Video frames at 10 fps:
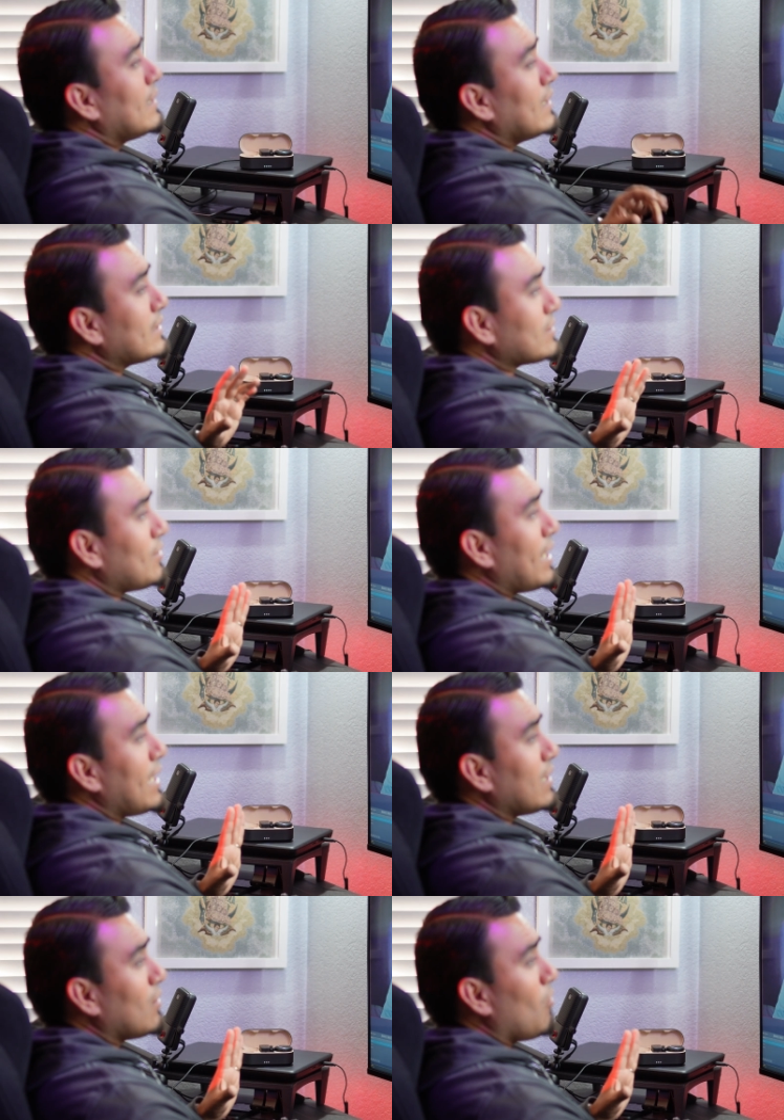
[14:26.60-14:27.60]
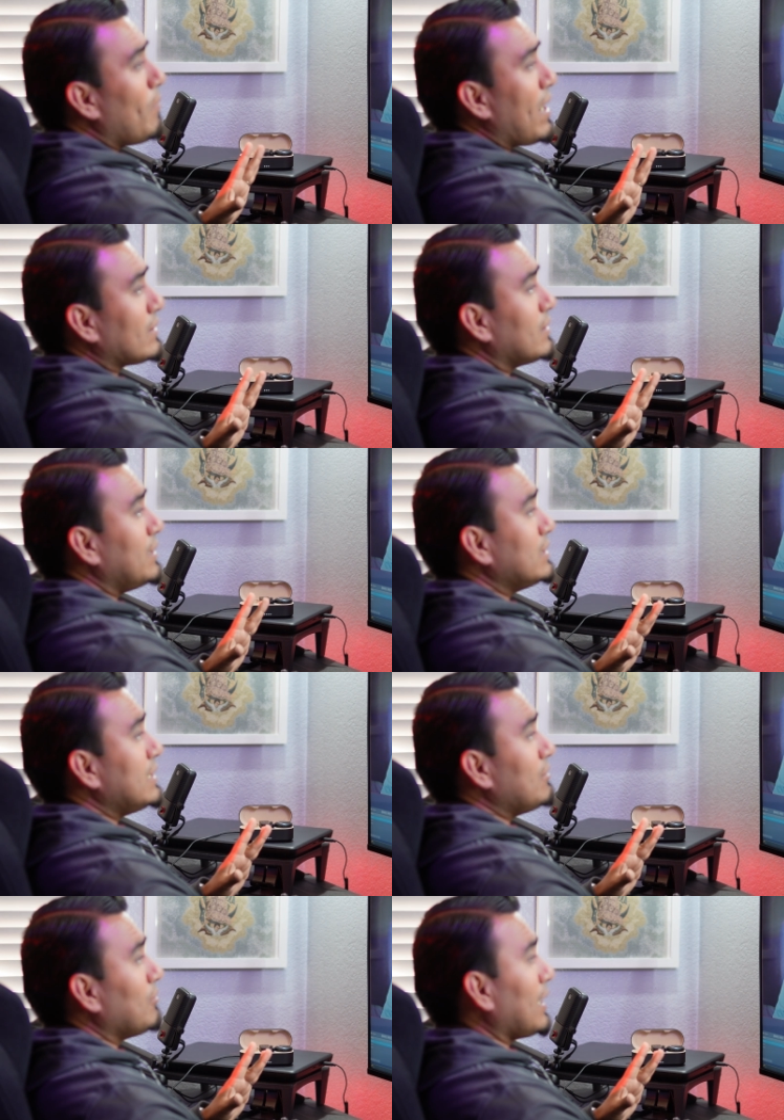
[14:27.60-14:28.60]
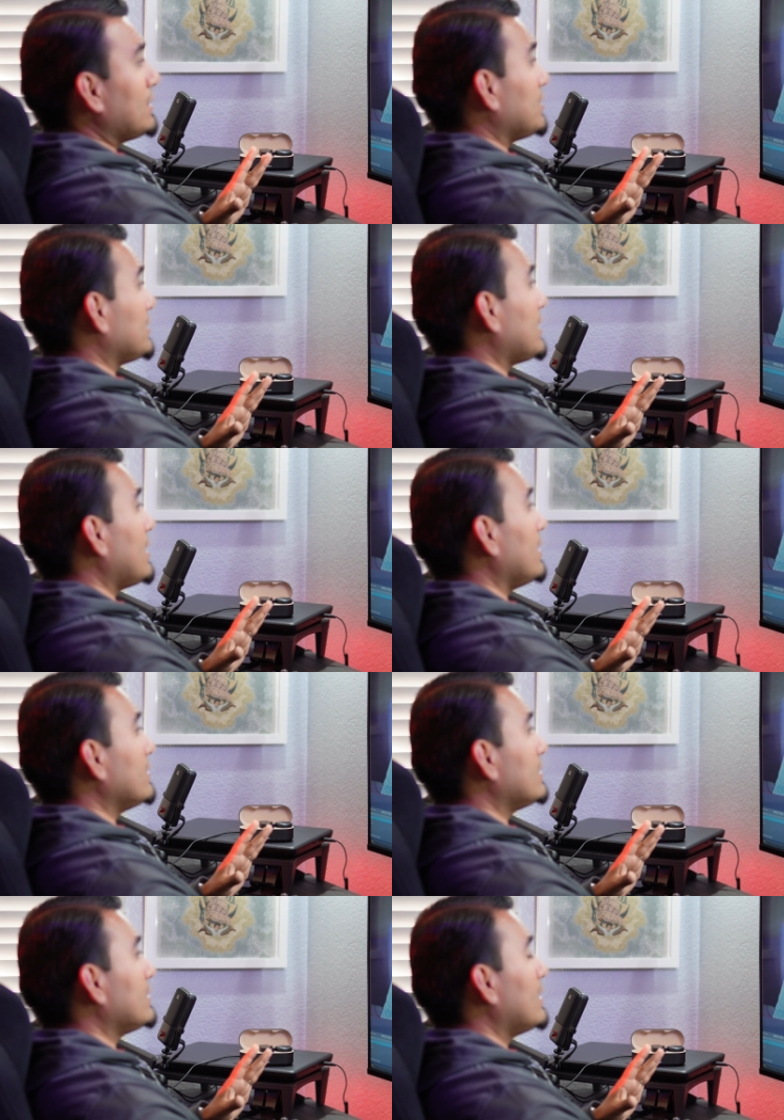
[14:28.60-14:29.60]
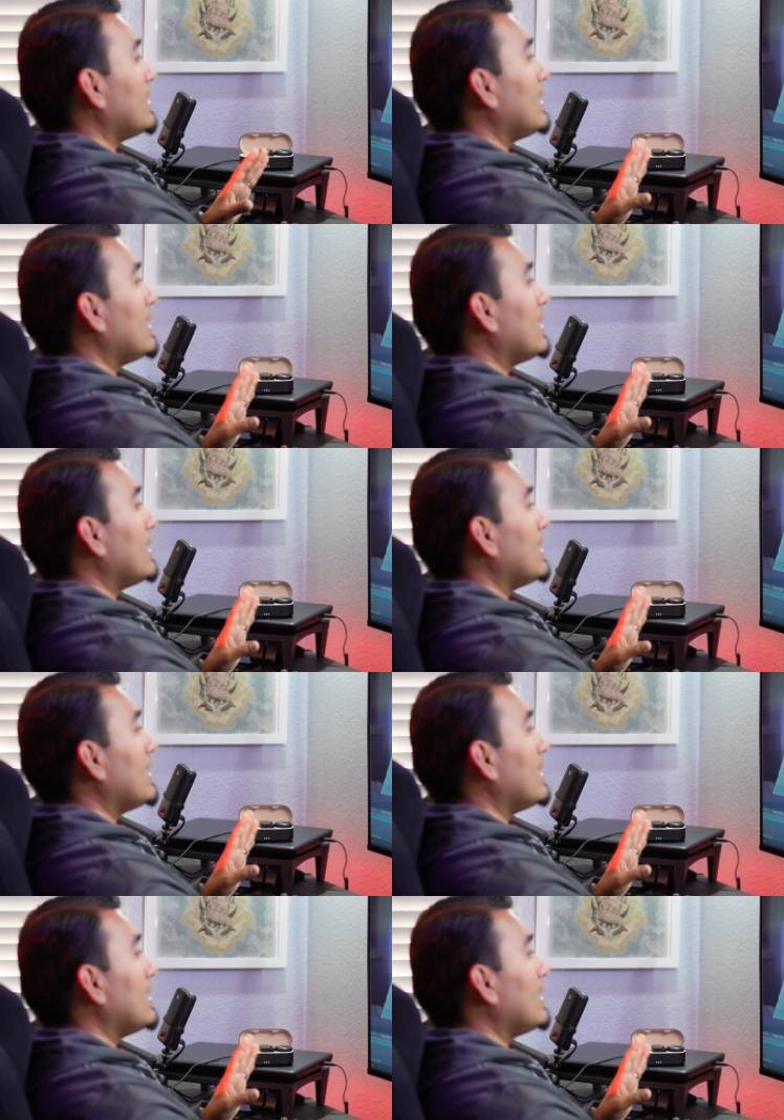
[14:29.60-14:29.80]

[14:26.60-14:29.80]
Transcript: Let's go ahead and go back to these equalizer settings.